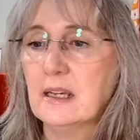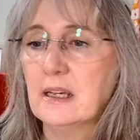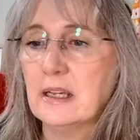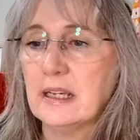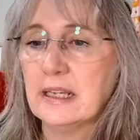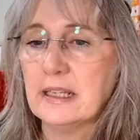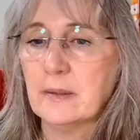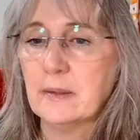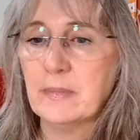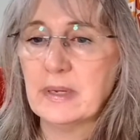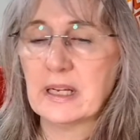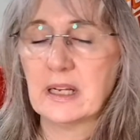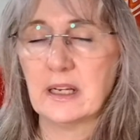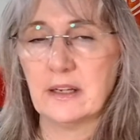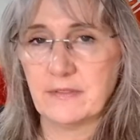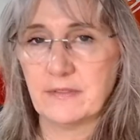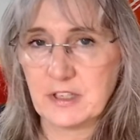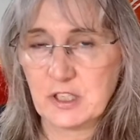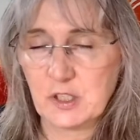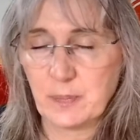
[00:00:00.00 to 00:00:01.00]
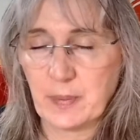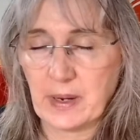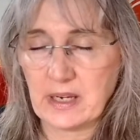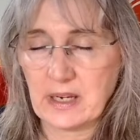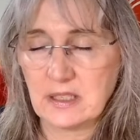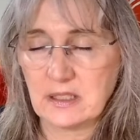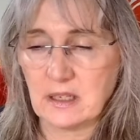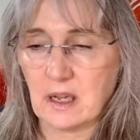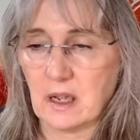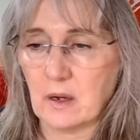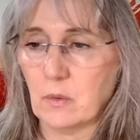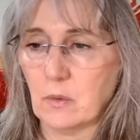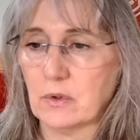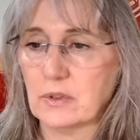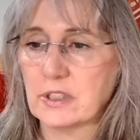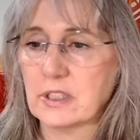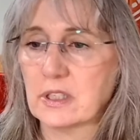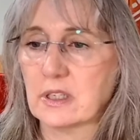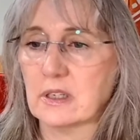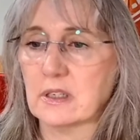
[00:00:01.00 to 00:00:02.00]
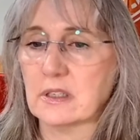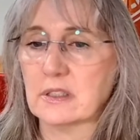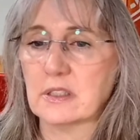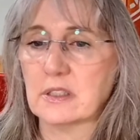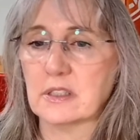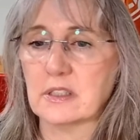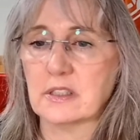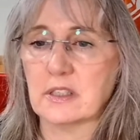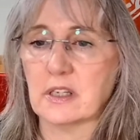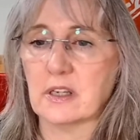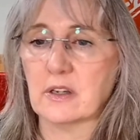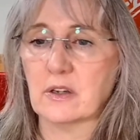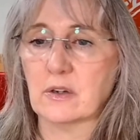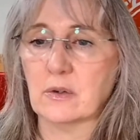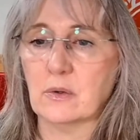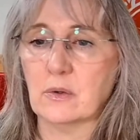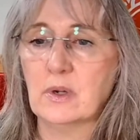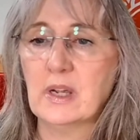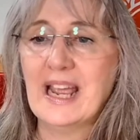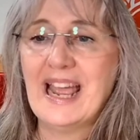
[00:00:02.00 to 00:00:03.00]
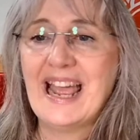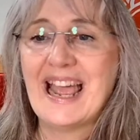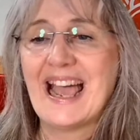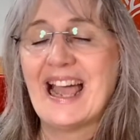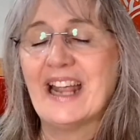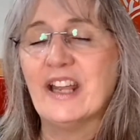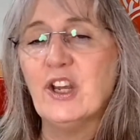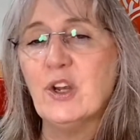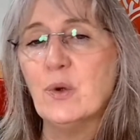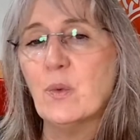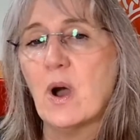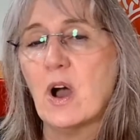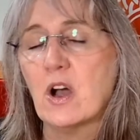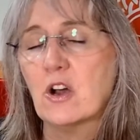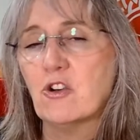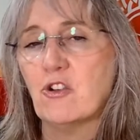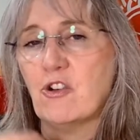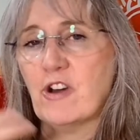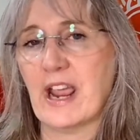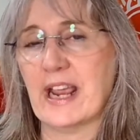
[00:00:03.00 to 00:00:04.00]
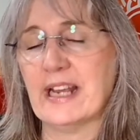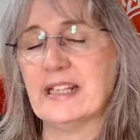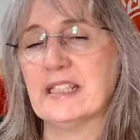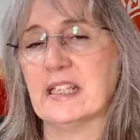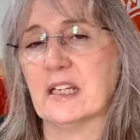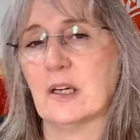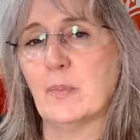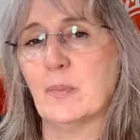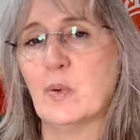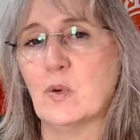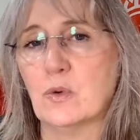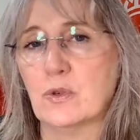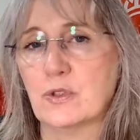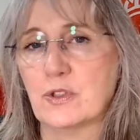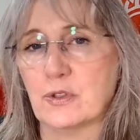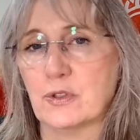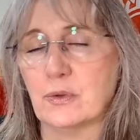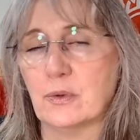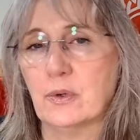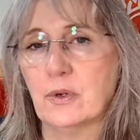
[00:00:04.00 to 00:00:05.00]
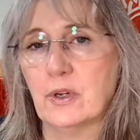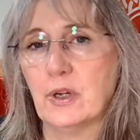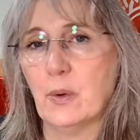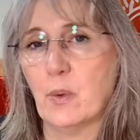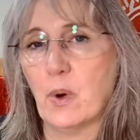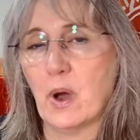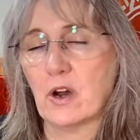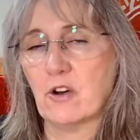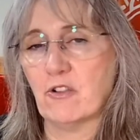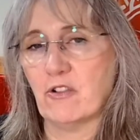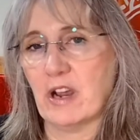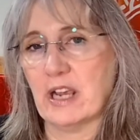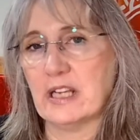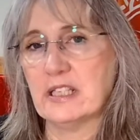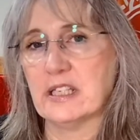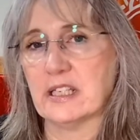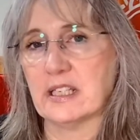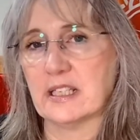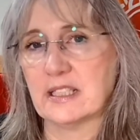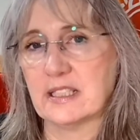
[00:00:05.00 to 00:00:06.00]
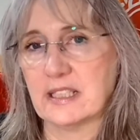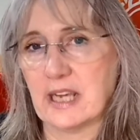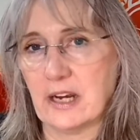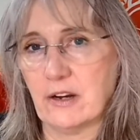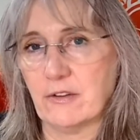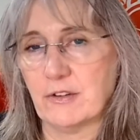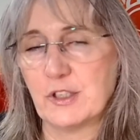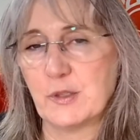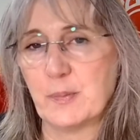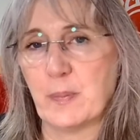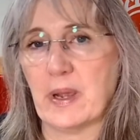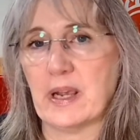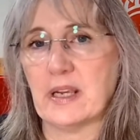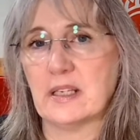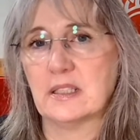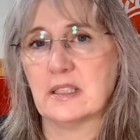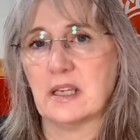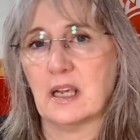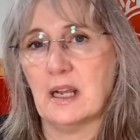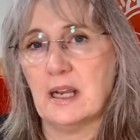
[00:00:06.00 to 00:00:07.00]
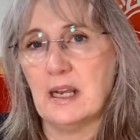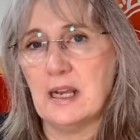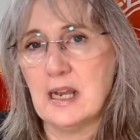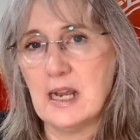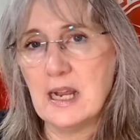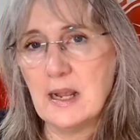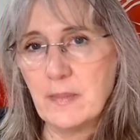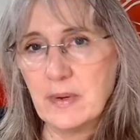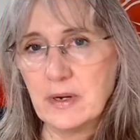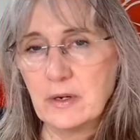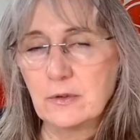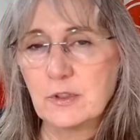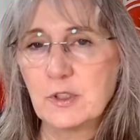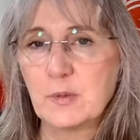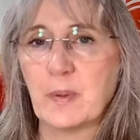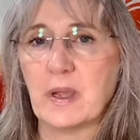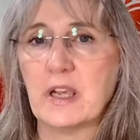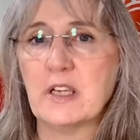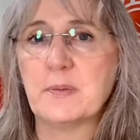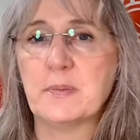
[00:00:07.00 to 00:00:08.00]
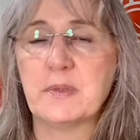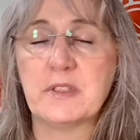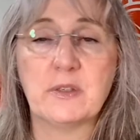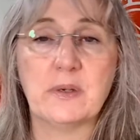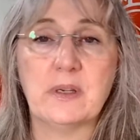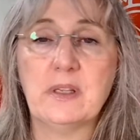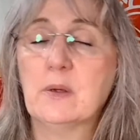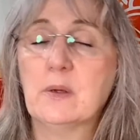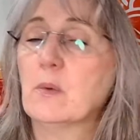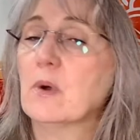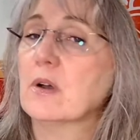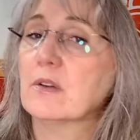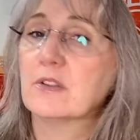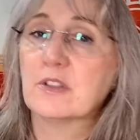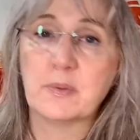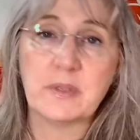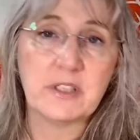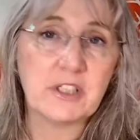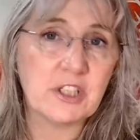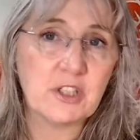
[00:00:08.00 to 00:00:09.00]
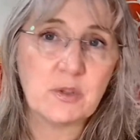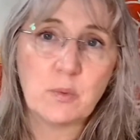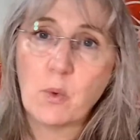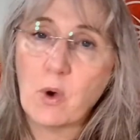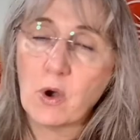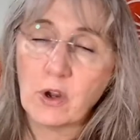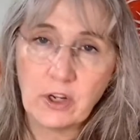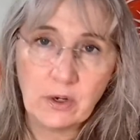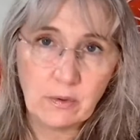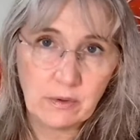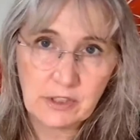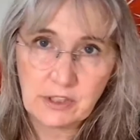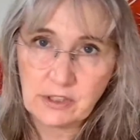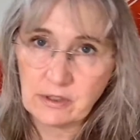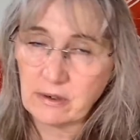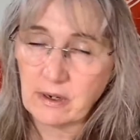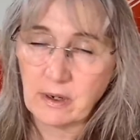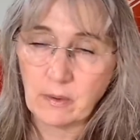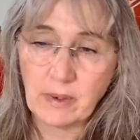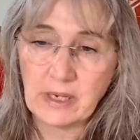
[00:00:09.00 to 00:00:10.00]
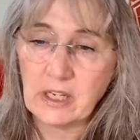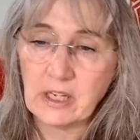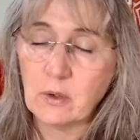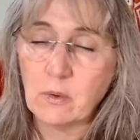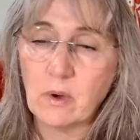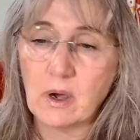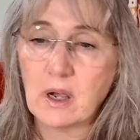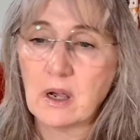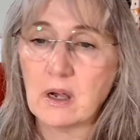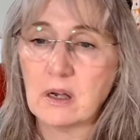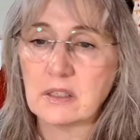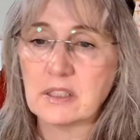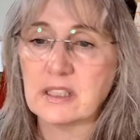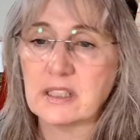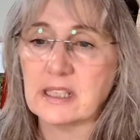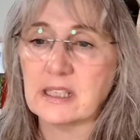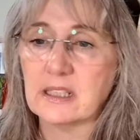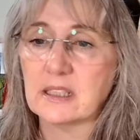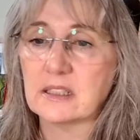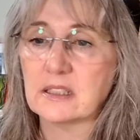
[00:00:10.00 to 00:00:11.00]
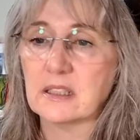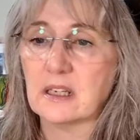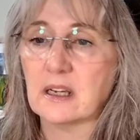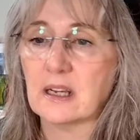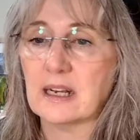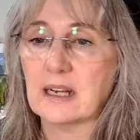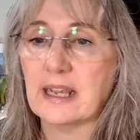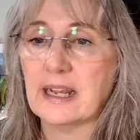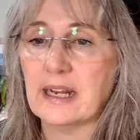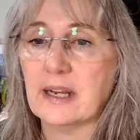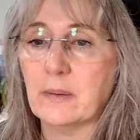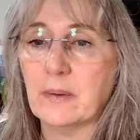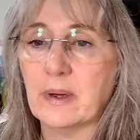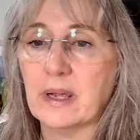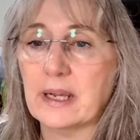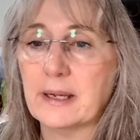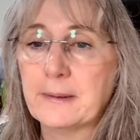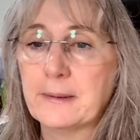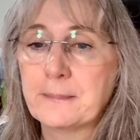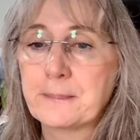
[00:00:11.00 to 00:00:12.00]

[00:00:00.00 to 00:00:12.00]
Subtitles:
in the middle of the space that I want to cast the circle, and you are creating a portal. You are creating a sacred space, a liminal space between the worlds, which is what you are doing when you are casting the circle anyway.